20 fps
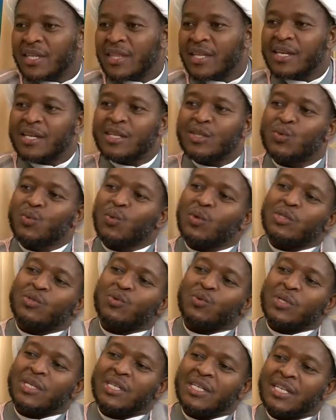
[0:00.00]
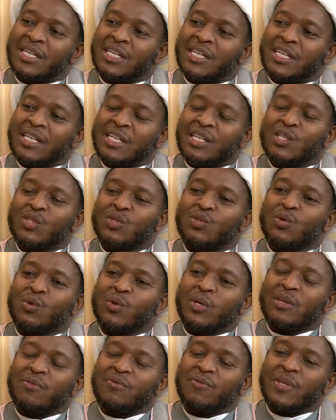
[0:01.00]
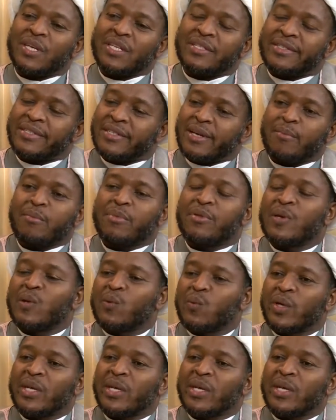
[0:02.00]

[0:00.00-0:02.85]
there is waswi. So if there is something we